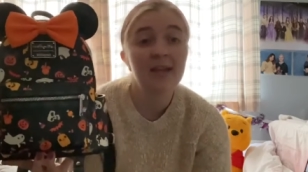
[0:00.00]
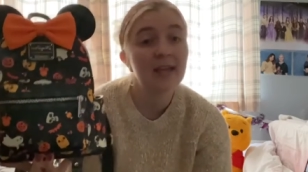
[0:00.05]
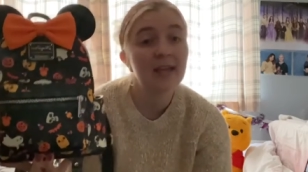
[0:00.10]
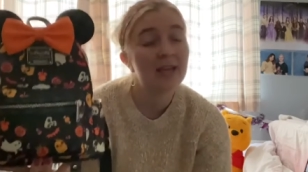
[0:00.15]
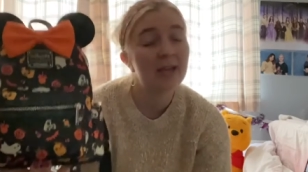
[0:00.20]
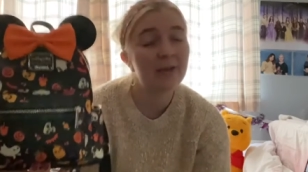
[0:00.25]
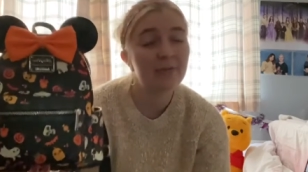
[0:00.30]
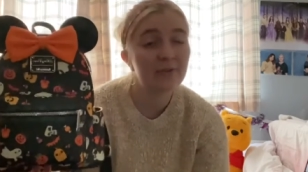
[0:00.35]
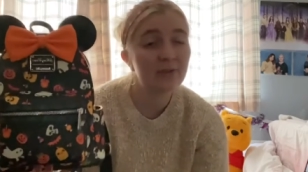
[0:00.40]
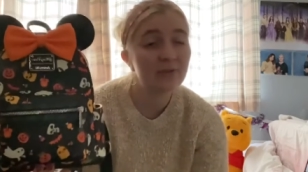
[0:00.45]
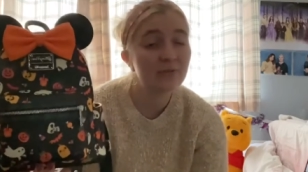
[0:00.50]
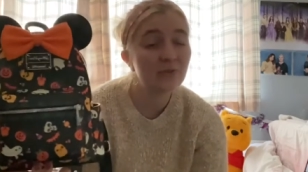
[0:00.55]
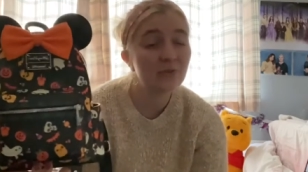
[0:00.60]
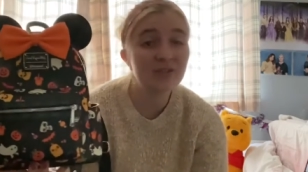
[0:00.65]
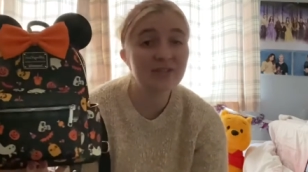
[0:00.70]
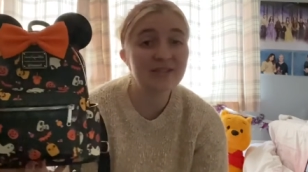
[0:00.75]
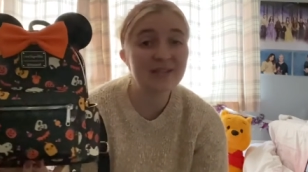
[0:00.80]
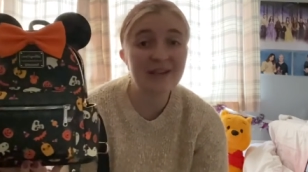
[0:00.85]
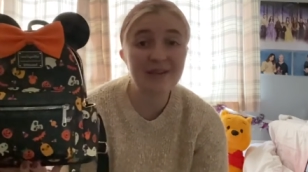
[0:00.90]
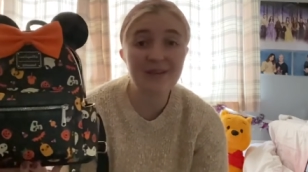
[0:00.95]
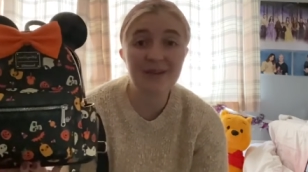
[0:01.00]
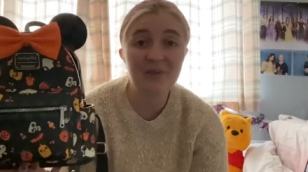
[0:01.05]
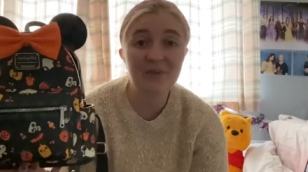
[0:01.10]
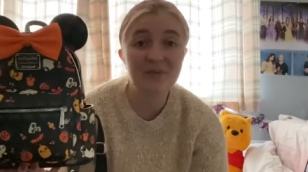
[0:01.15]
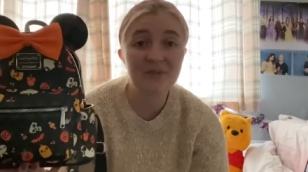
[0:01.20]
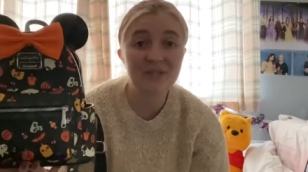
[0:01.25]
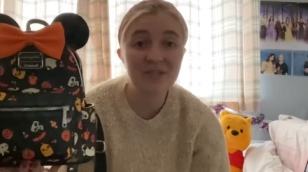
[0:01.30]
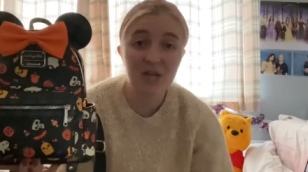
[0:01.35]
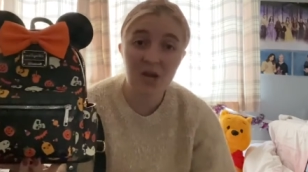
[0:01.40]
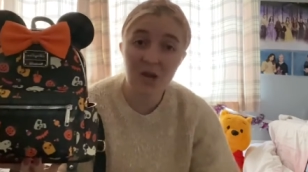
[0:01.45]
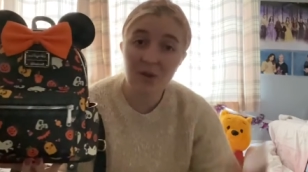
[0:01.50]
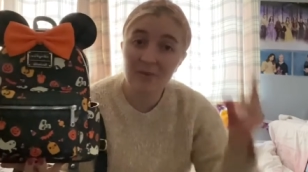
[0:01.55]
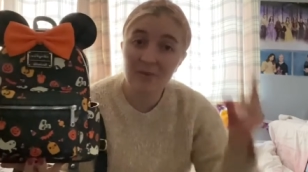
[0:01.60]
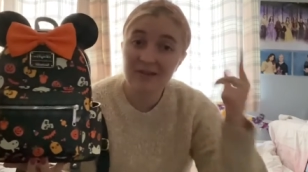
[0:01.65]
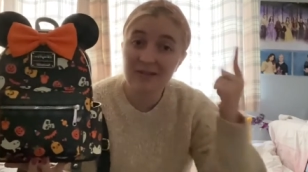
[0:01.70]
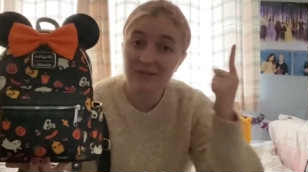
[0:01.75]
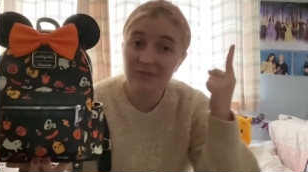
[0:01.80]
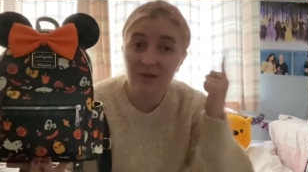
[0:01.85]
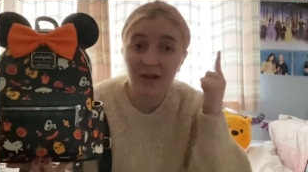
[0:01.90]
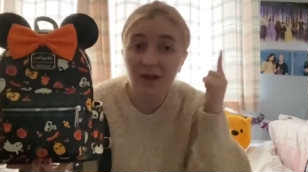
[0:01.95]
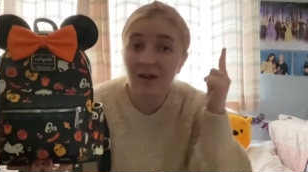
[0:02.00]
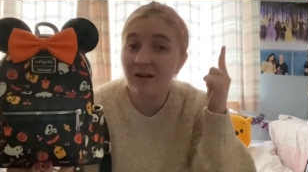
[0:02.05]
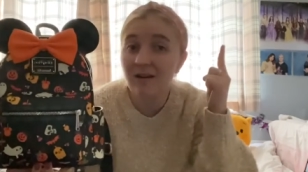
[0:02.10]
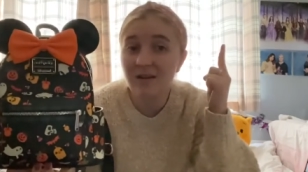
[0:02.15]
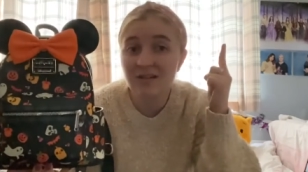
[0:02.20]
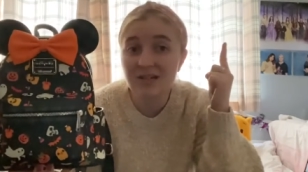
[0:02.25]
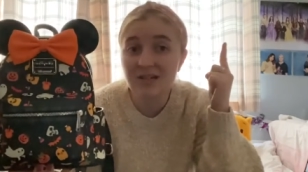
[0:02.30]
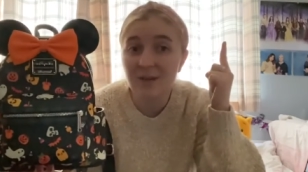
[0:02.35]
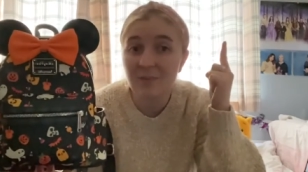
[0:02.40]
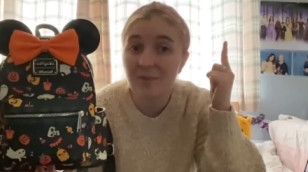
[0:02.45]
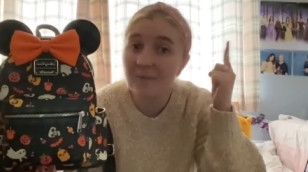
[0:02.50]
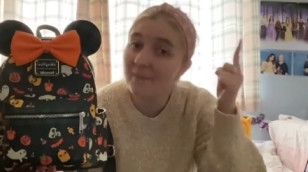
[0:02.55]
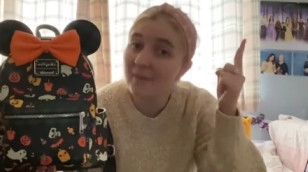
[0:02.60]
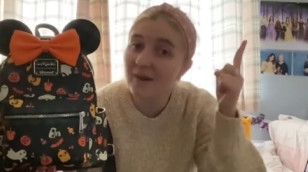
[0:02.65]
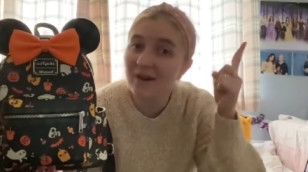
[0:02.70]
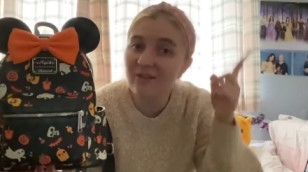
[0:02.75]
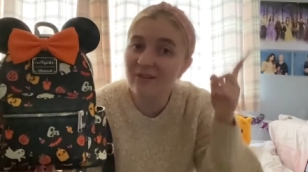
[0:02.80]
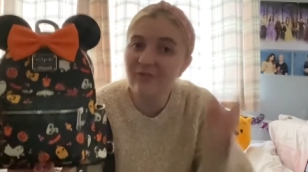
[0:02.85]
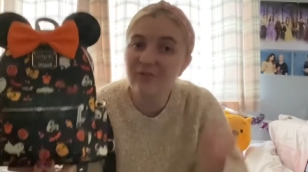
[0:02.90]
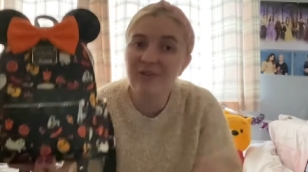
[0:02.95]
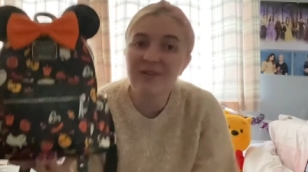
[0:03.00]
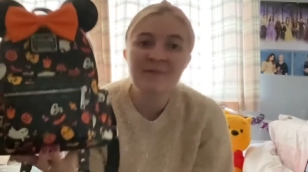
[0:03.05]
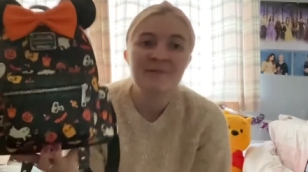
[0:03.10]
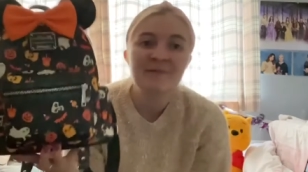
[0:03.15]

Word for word: If you've not seen that video, I will leave a card up above.